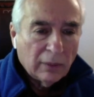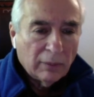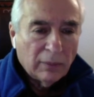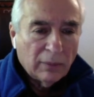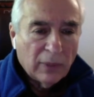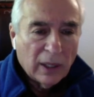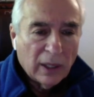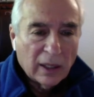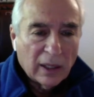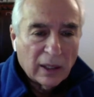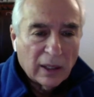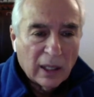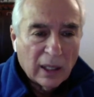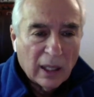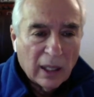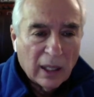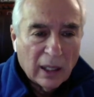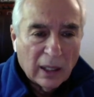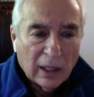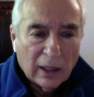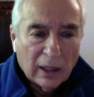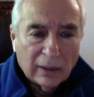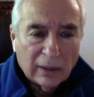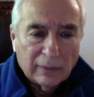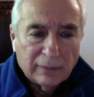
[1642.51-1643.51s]
But
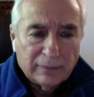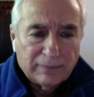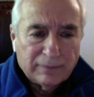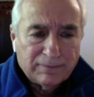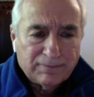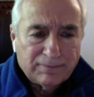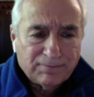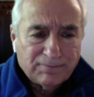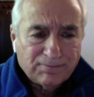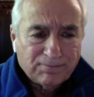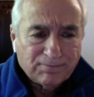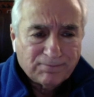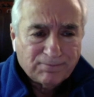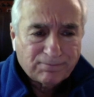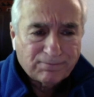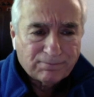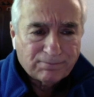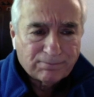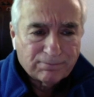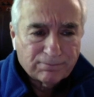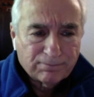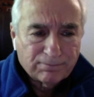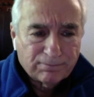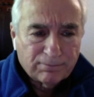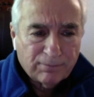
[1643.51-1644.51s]

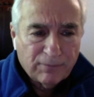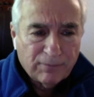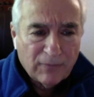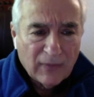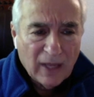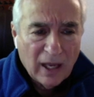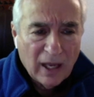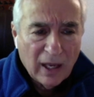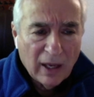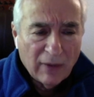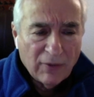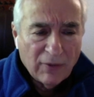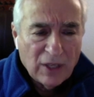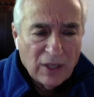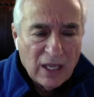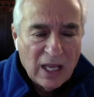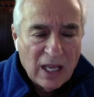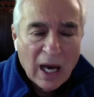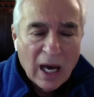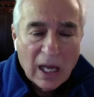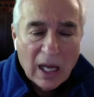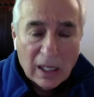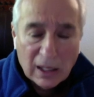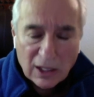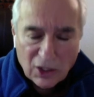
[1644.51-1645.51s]
of
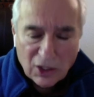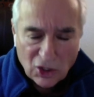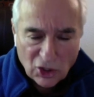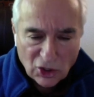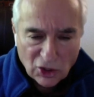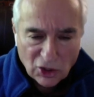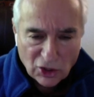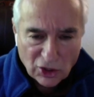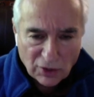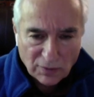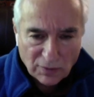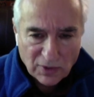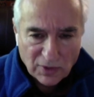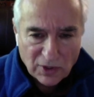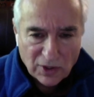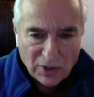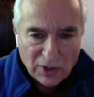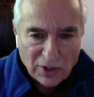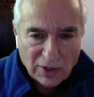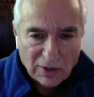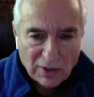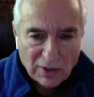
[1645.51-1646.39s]
neologisms,